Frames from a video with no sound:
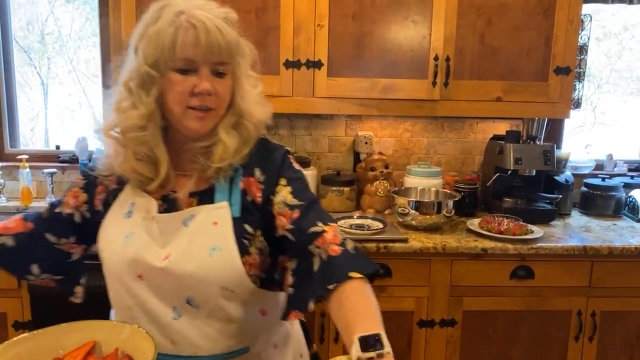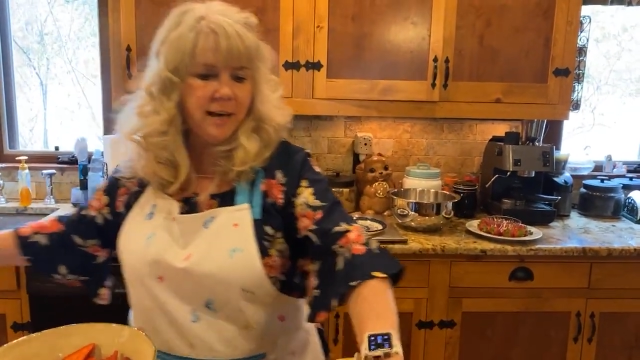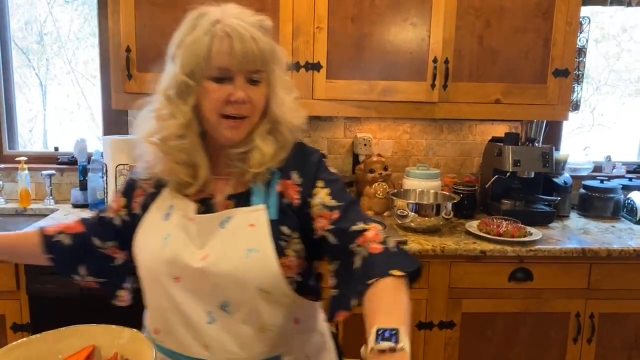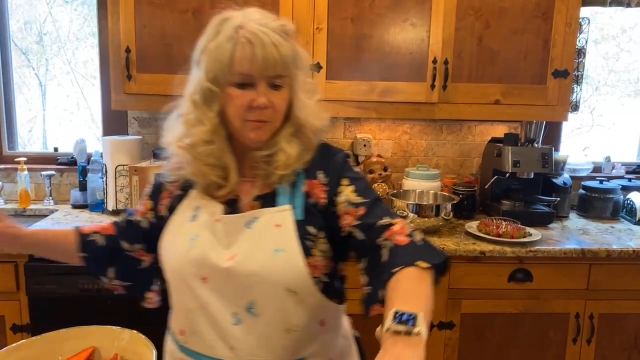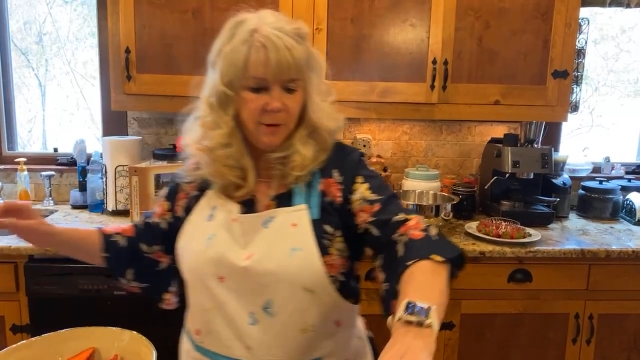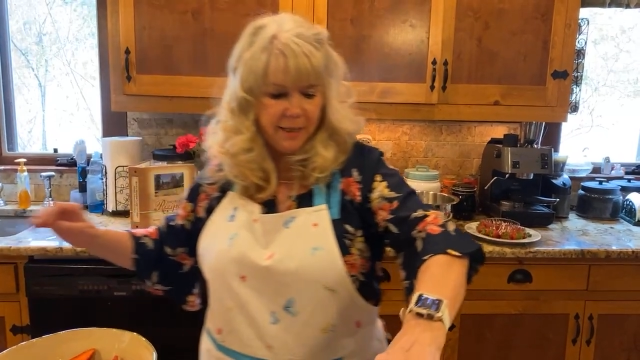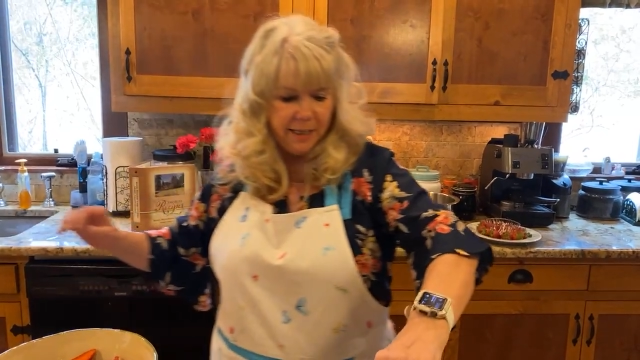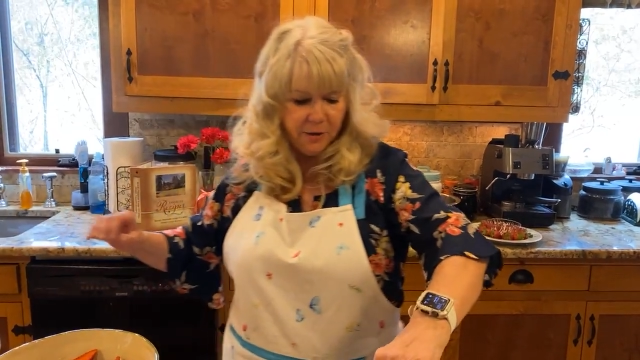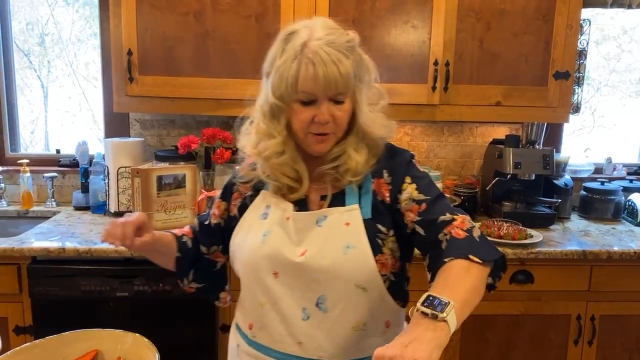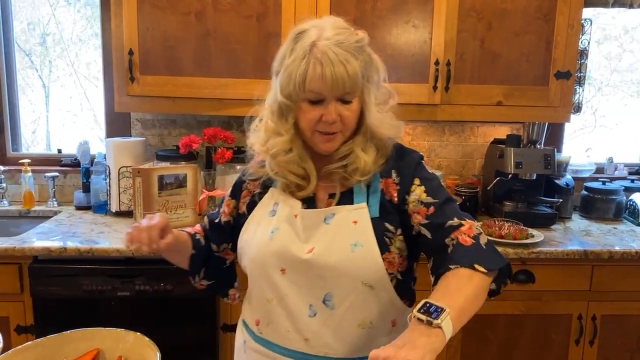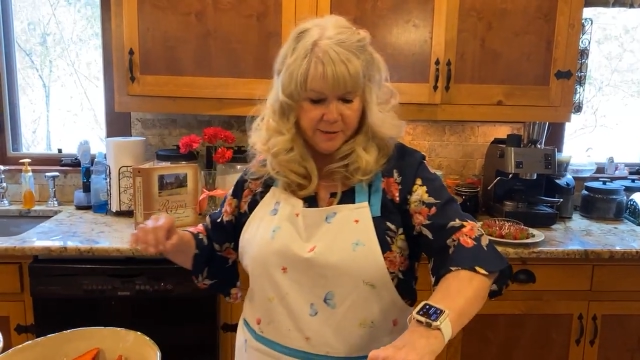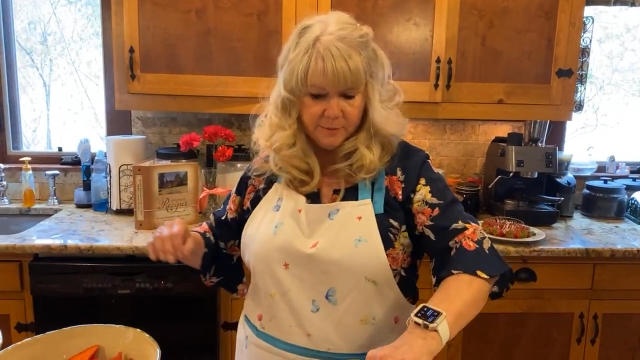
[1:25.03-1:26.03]
of that right here
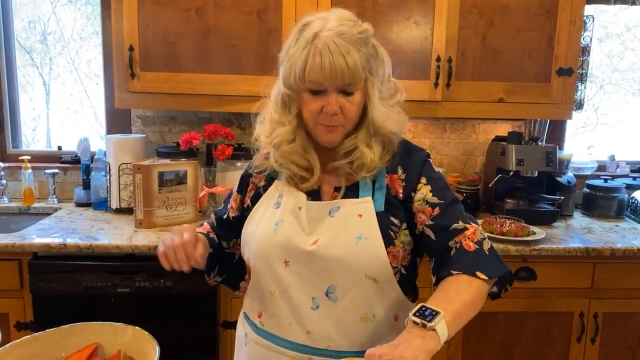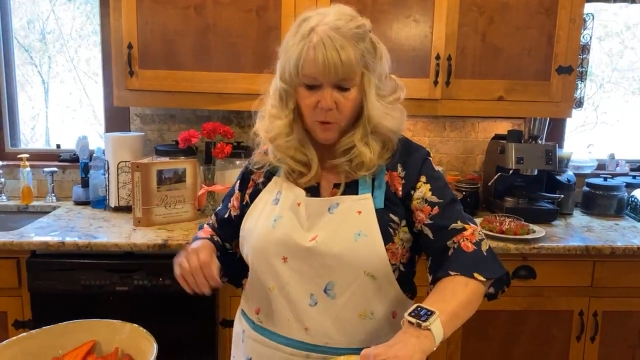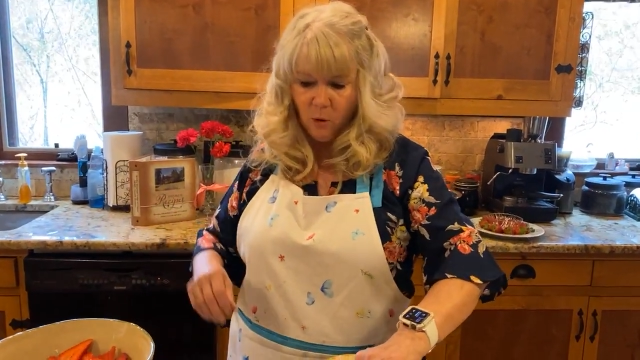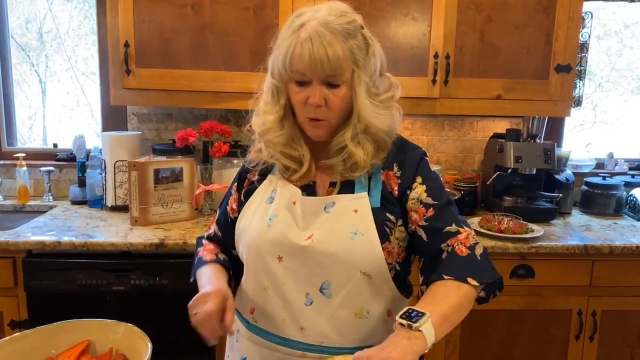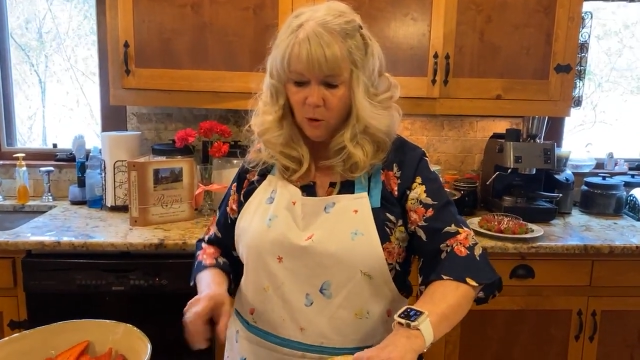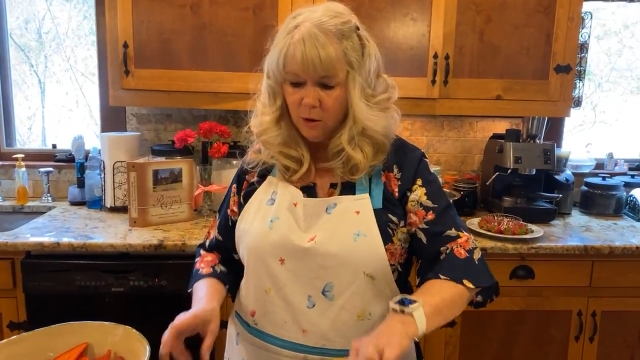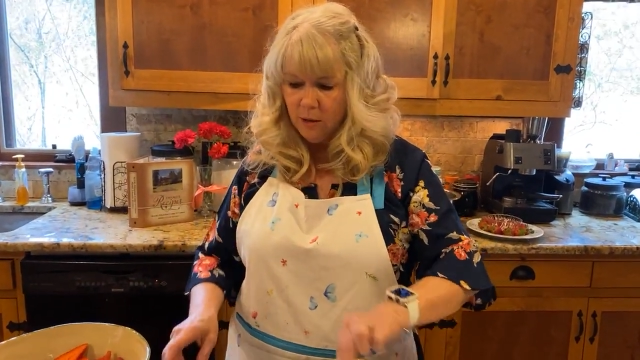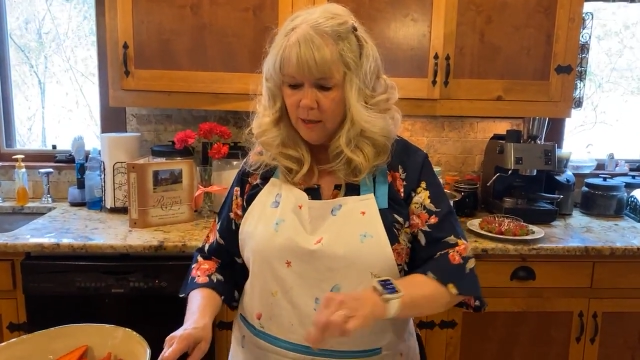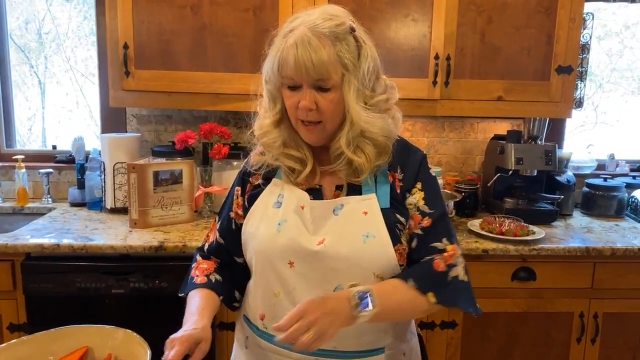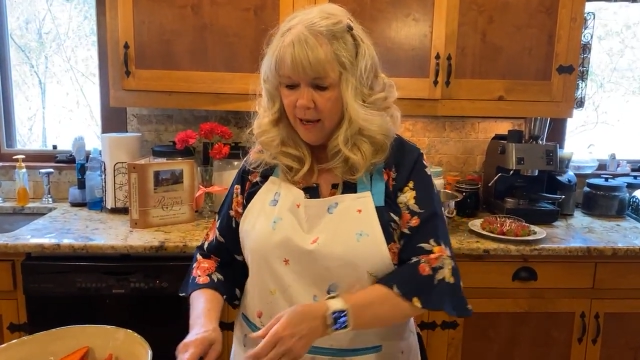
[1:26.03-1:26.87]
in this bowl.